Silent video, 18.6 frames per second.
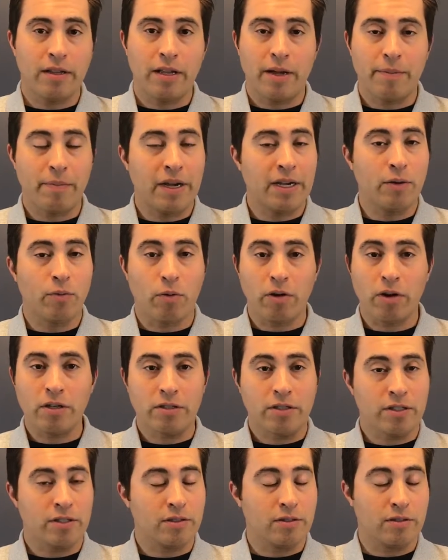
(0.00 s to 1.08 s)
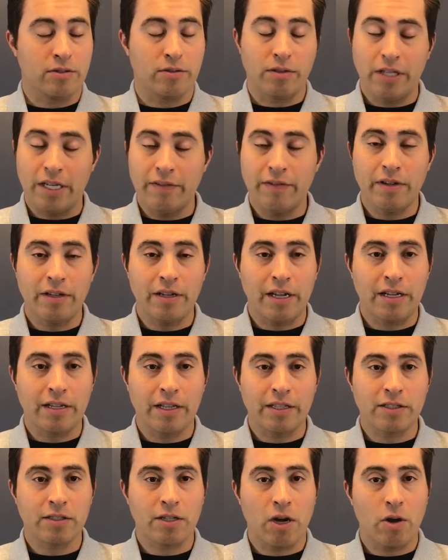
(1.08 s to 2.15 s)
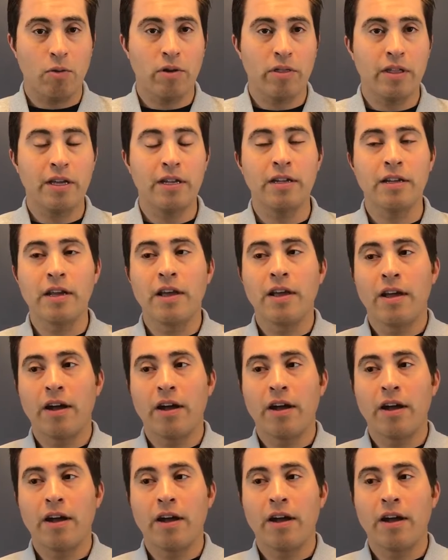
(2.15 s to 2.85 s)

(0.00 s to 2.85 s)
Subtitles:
that might work, just leave it and let's go with it.